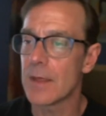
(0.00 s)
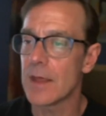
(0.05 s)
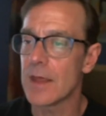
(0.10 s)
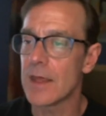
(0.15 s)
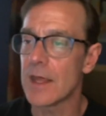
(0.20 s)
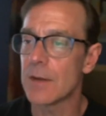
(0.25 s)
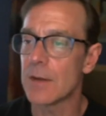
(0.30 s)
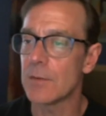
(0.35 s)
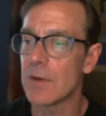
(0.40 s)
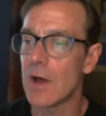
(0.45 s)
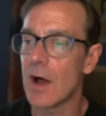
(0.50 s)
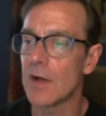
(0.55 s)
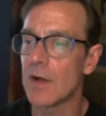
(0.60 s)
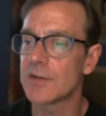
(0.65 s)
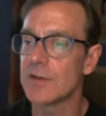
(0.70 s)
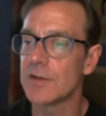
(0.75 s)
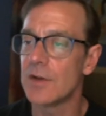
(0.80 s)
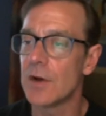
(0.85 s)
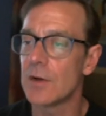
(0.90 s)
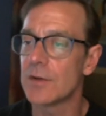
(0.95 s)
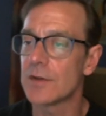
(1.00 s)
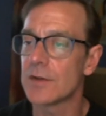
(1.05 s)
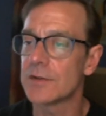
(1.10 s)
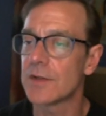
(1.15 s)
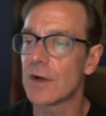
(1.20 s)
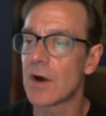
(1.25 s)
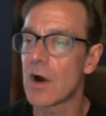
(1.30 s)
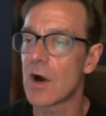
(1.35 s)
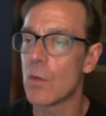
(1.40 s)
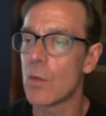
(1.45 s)
And we also know that
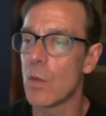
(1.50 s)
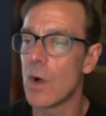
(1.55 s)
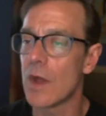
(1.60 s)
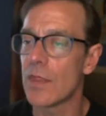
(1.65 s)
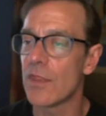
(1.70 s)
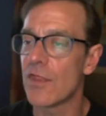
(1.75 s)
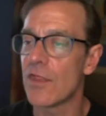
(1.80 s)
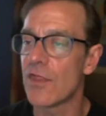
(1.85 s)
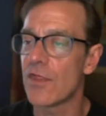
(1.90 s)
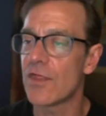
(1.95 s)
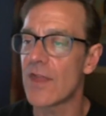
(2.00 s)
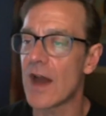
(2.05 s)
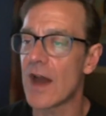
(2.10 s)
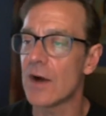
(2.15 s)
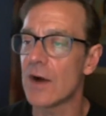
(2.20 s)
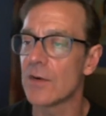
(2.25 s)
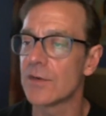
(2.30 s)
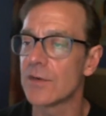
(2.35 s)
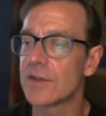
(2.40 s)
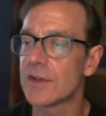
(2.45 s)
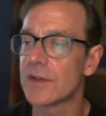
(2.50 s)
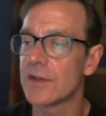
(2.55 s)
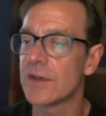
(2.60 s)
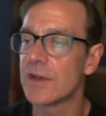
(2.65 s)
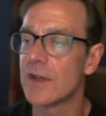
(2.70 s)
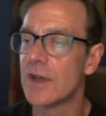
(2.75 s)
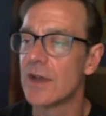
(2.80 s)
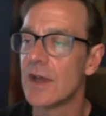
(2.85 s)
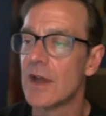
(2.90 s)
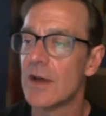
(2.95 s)
there are
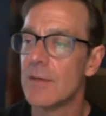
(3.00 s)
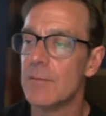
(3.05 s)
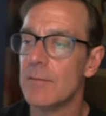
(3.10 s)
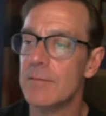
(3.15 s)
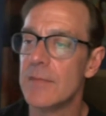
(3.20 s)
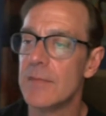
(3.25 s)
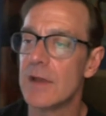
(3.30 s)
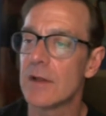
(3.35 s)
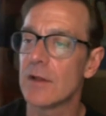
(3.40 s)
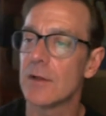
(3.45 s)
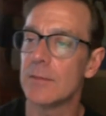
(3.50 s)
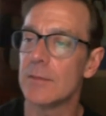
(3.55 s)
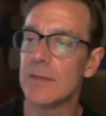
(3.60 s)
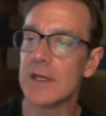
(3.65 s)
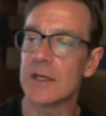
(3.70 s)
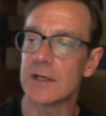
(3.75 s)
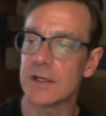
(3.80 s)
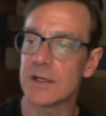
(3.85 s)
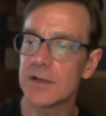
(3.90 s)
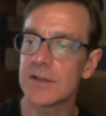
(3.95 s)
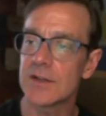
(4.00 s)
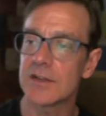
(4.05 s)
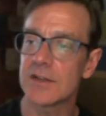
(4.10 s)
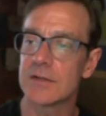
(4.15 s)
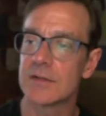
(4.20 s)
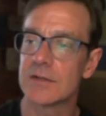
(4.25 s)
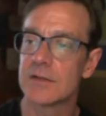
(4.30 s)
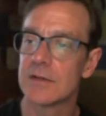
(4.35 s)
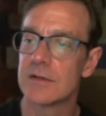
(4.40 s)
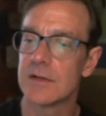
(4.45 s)
1,000
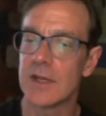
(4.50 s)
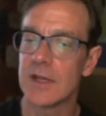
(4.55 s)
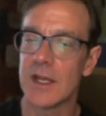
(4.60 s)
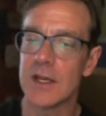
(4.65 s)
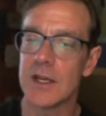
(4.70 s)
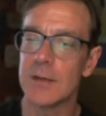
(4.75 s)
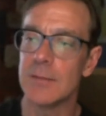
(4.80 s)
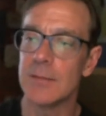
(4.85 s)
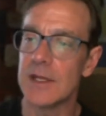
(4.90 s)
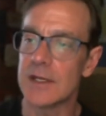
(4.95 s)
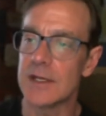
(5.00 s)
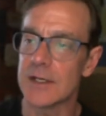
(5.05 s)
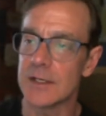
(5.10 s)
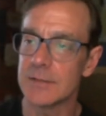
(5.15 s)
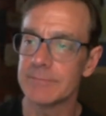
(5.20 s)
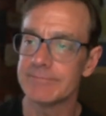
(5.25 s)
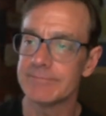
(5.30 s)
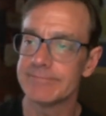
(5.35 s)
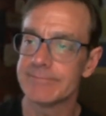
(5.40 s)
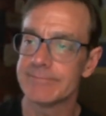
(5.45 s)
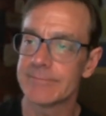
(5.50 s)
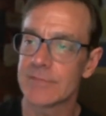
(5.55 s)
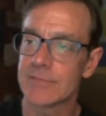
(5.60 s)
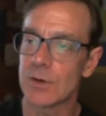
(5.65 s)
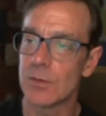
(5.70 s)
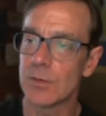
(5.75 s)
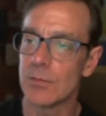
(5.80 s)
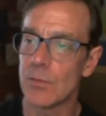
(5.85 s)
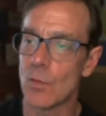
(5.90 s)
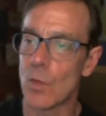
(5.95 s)
millimeters in a meter.
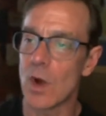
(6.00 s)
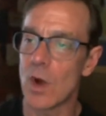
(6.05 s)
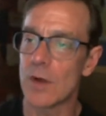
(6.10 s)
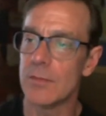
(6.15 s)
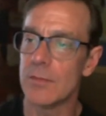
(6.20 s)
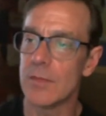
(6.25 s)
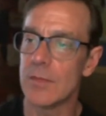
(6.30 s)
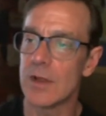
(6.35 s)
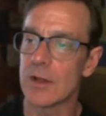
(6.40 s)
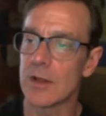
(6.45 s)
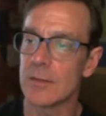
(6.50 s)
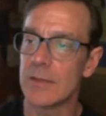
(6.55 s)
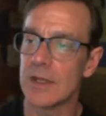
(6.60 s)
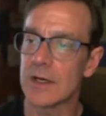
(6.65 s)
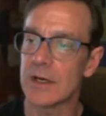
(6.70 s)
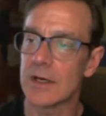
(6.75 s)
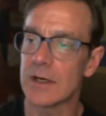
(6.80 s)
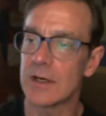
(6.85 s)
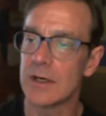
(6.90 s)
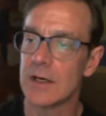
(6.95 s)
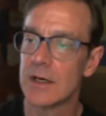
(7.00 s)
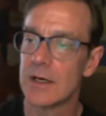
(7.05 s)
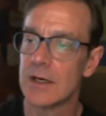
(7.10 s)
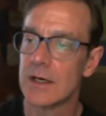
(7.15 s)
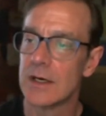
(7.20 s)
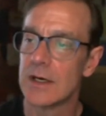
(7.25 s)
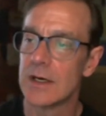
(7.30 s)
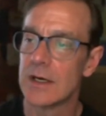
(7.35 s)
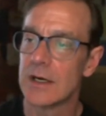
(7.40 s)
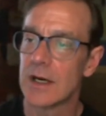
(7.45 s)
So 1 millimeter
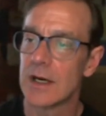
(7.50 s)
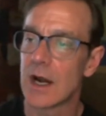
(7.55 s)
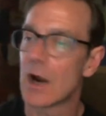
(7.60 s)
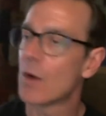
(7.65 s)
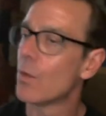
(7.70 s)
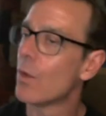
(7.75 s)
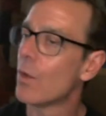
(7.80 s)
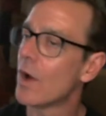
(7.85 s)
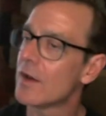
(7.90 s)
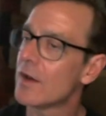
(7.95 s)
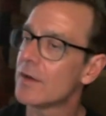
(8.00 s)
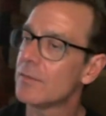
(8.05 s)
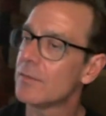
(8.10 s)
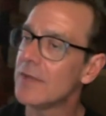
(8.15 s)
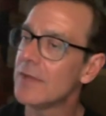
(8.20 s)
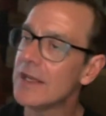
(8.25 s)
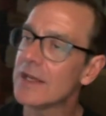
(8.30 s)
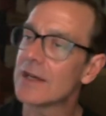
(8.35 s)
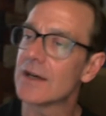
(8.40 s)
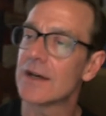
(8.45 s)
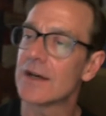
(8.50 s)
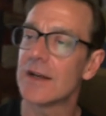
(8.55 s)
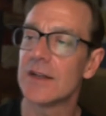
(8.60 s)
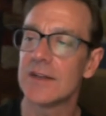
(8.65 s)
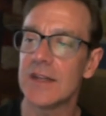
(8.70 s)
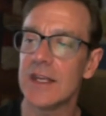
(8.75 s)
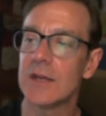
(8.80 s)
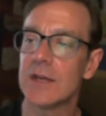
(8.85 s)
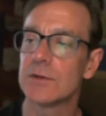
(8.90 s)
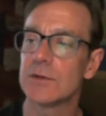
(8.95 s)
or 1 meter
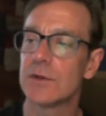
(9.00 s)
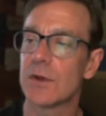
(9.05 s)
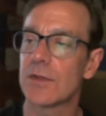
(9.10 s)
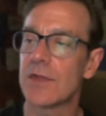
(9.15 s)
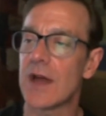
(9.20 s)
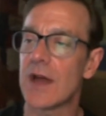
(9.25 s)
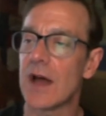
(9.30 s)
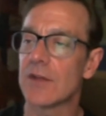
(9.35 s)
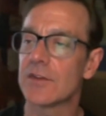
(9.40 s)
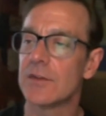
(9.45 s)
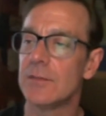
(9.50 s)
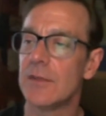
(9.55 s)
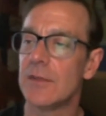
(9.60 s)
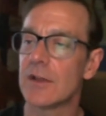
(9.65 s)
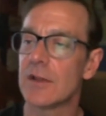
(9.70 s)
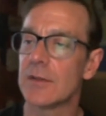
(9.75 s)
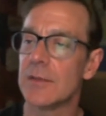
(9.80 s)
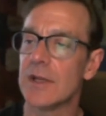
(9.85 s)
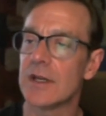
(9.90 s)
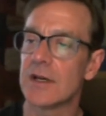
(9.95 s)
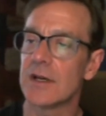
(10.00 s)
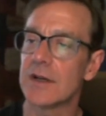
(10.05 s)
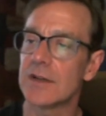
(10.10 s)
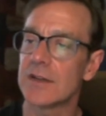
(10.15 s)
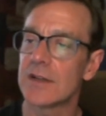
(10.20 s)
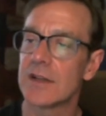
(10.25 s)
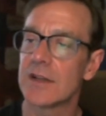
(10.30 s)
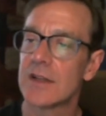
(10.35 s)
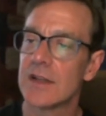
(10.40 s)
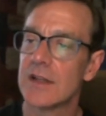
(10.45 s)
is equal to 1,000
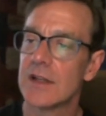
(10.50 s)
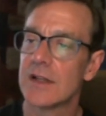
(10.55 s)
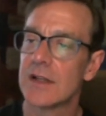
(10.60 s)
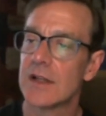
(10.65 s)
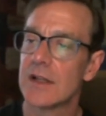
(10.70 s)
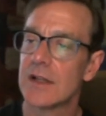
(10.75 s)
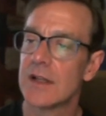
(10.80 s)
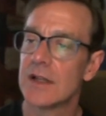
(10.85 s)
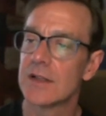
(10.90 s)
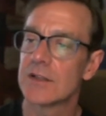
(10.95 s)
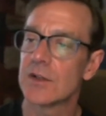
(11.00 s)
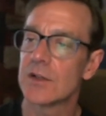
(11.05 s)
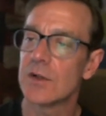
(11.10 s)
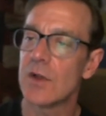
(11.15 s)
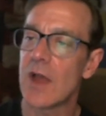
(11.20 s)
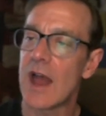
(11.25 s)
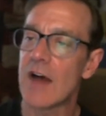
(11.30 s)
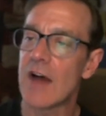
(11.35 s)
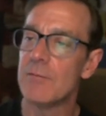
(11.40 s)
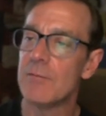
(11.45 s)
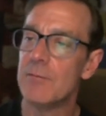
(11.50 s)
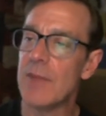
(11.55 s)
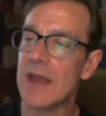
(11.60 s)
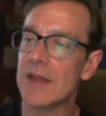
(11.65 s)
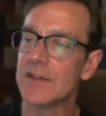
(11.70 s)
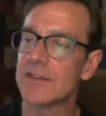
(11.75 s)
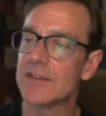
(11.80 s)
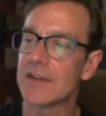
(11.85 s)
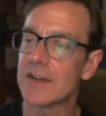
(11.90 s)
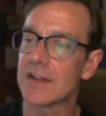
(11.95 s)
millimeters. So you have
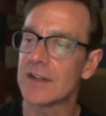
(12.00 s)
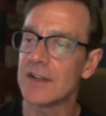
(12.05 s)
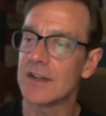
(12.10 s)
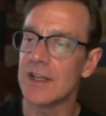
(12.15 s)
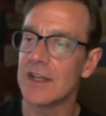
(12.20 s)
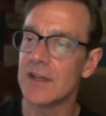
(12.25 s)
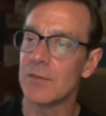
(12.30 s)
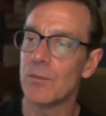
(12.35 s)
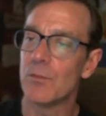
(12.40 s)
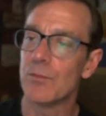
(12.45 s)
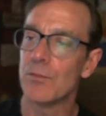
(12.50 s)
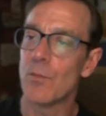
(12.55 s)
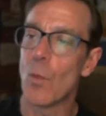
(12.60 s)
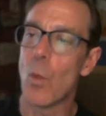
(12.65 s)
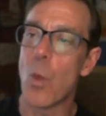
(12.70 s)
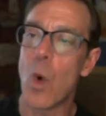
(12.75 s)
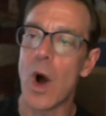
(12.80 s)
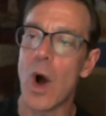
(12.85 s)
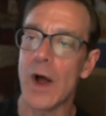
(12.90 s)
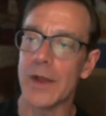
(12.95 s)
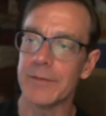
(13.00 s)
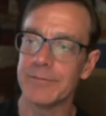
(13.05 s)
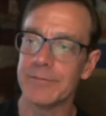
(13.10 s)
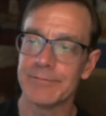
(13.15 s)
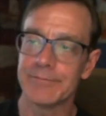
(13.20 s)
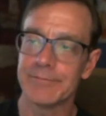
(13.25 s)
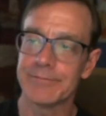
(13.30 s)
basically 1.